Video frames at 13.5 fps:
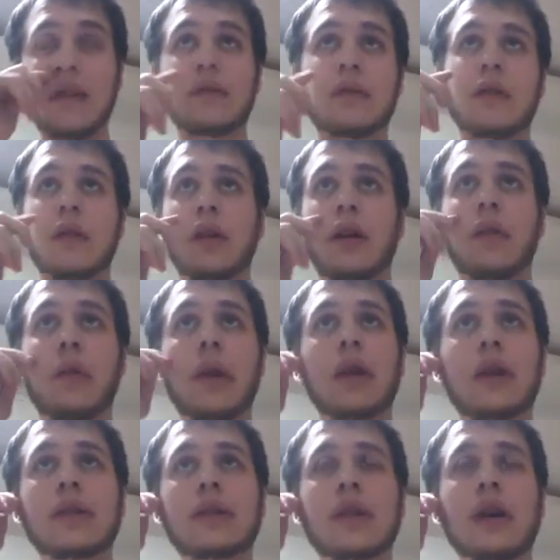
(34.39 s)
a week or
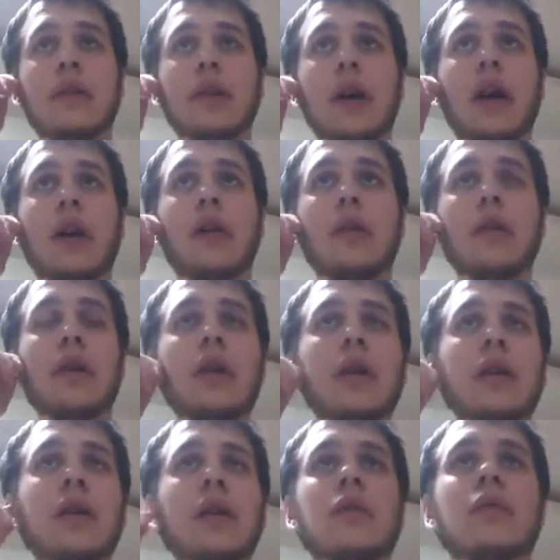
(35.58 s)
so ago,
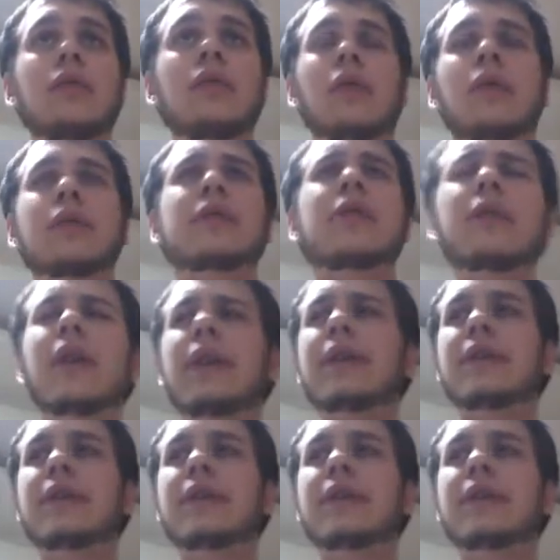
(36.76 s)
almost 2 weeks.